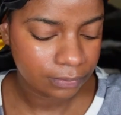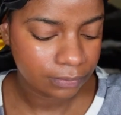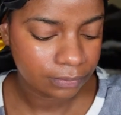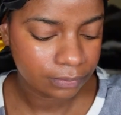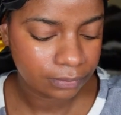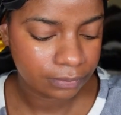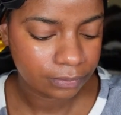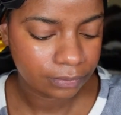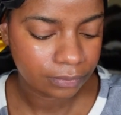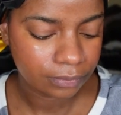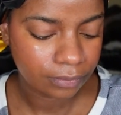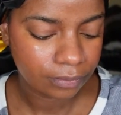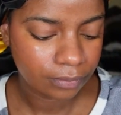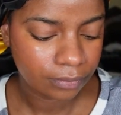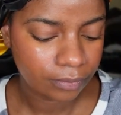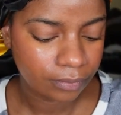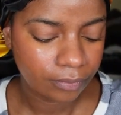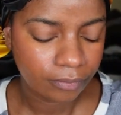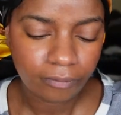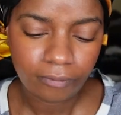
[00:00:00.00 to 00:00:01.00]
So
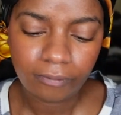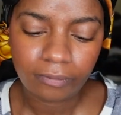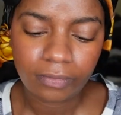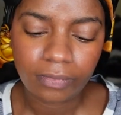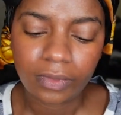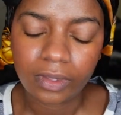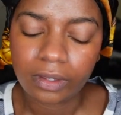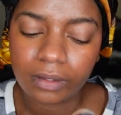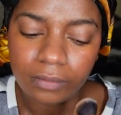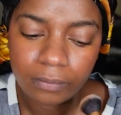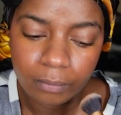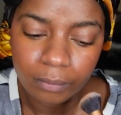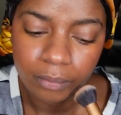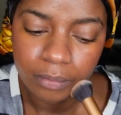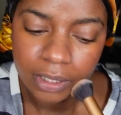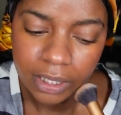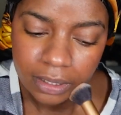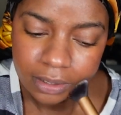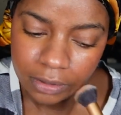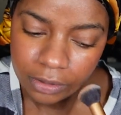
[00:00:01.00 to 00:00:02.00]
what
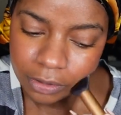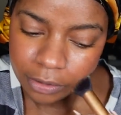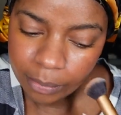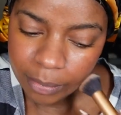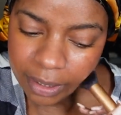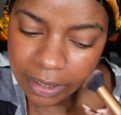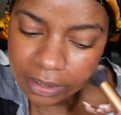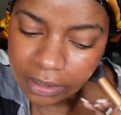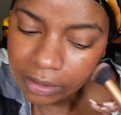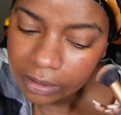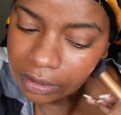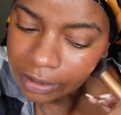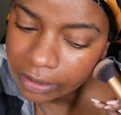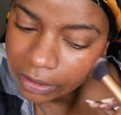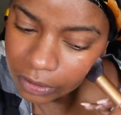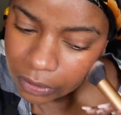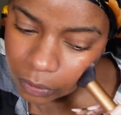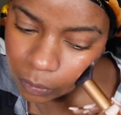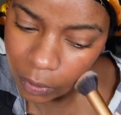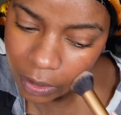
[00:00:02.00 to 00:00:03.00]
I'm putting on my
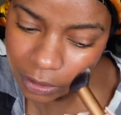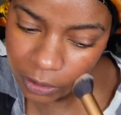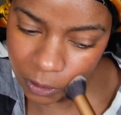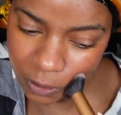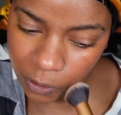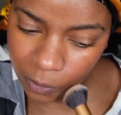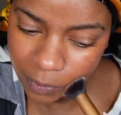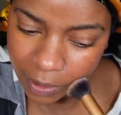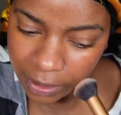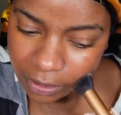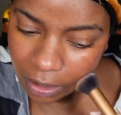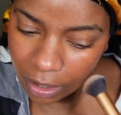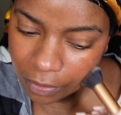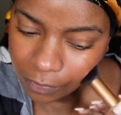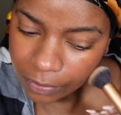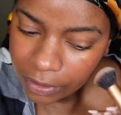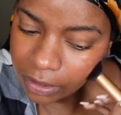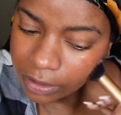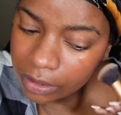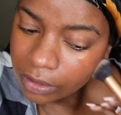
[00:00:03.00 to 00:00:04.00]
face now is
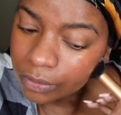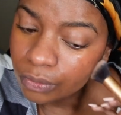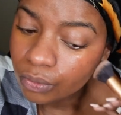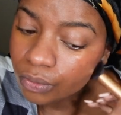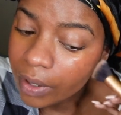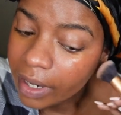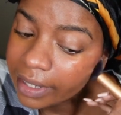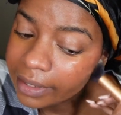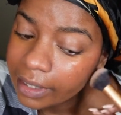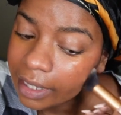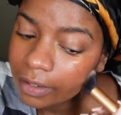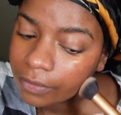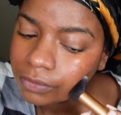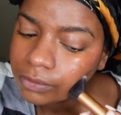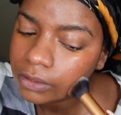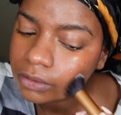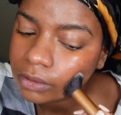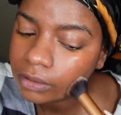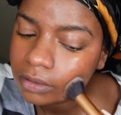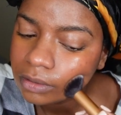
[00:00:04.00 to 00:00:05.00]
the Maybelline
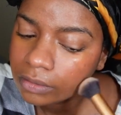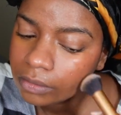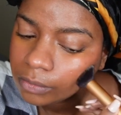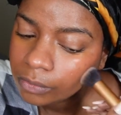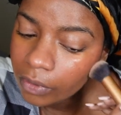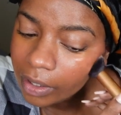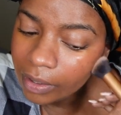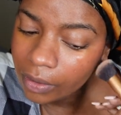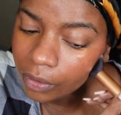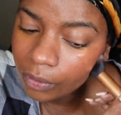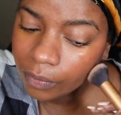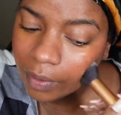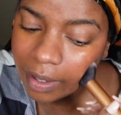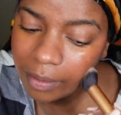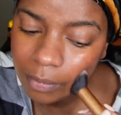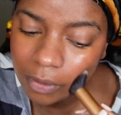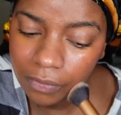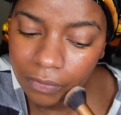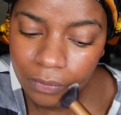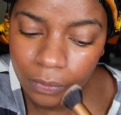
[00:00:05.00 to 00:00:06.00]

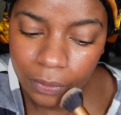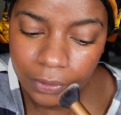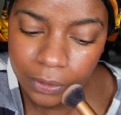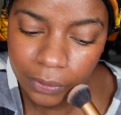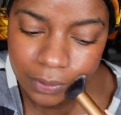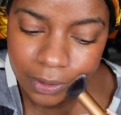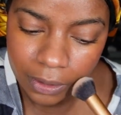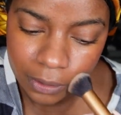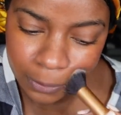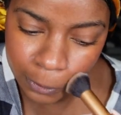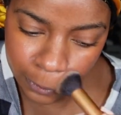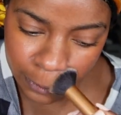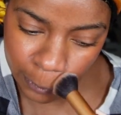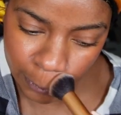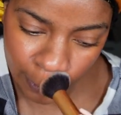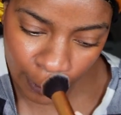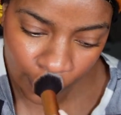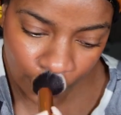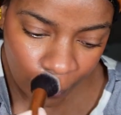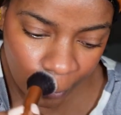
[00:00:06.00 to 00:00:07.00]
Dream BB
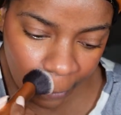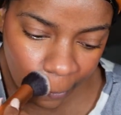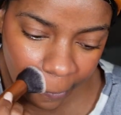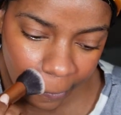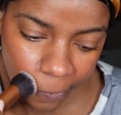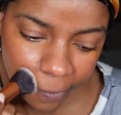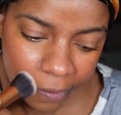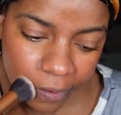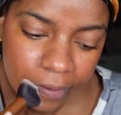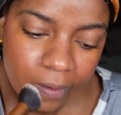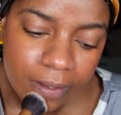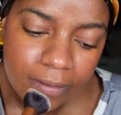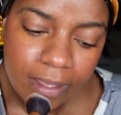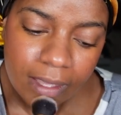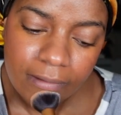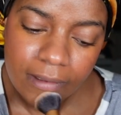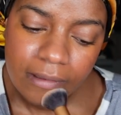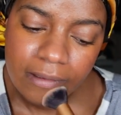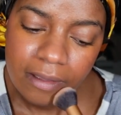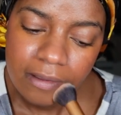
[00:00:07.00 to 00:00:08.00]
Pure Skin
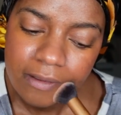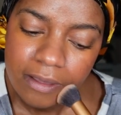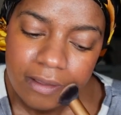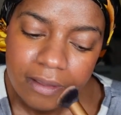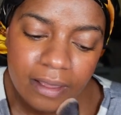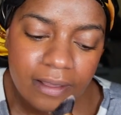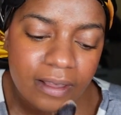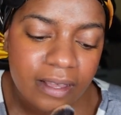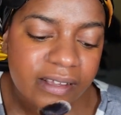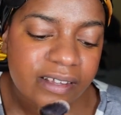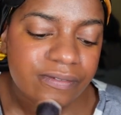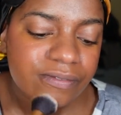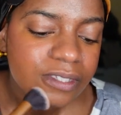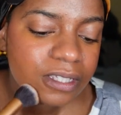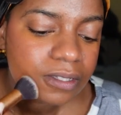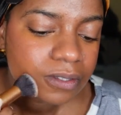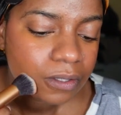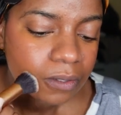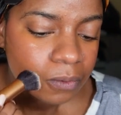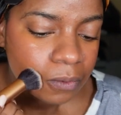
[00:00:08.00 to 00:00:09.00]
Clearing Beauty Balm
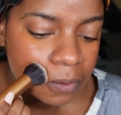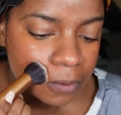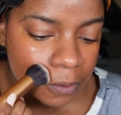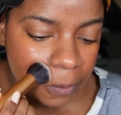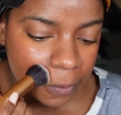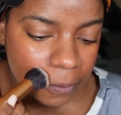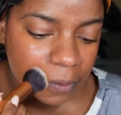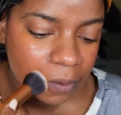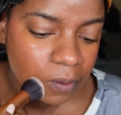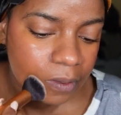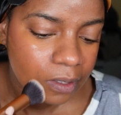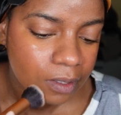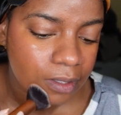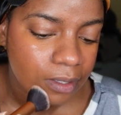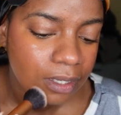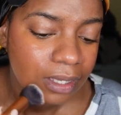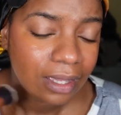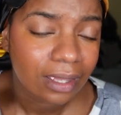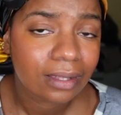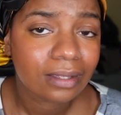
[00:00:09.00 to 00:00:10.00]
8-in-1 Skin
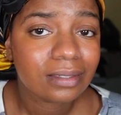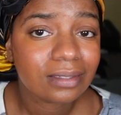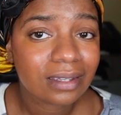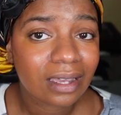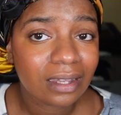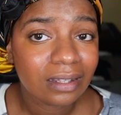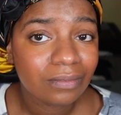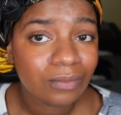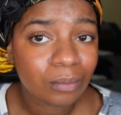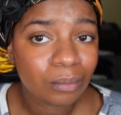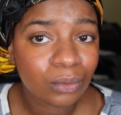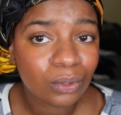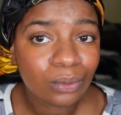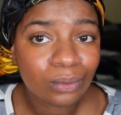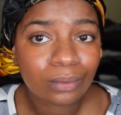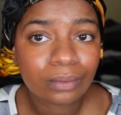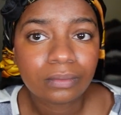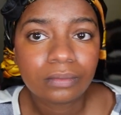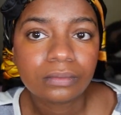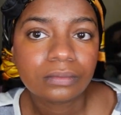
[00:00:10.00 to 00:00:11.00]
Perfector with the
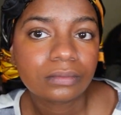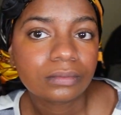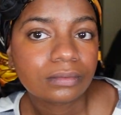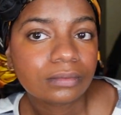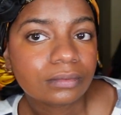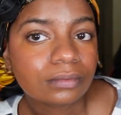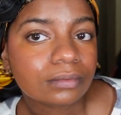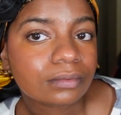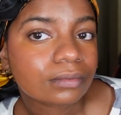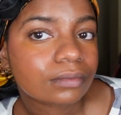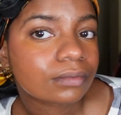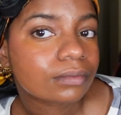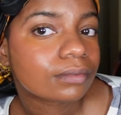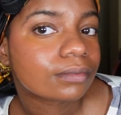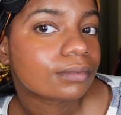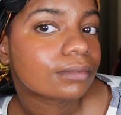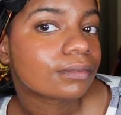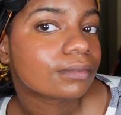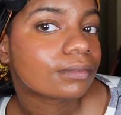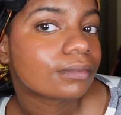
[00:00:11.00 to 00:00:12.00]
salicylic acid
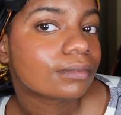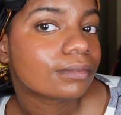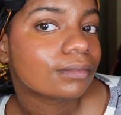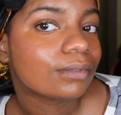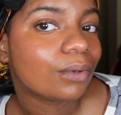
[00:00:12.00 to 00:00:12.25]
treatment.